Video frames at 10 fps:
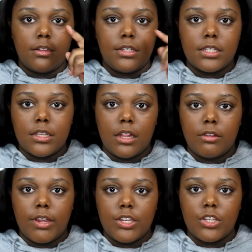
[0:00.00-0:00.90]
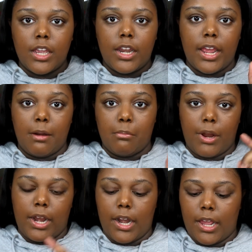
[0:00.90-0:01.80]
discoloration and
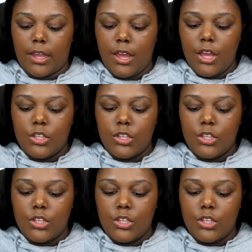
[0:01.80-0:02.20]
brightening.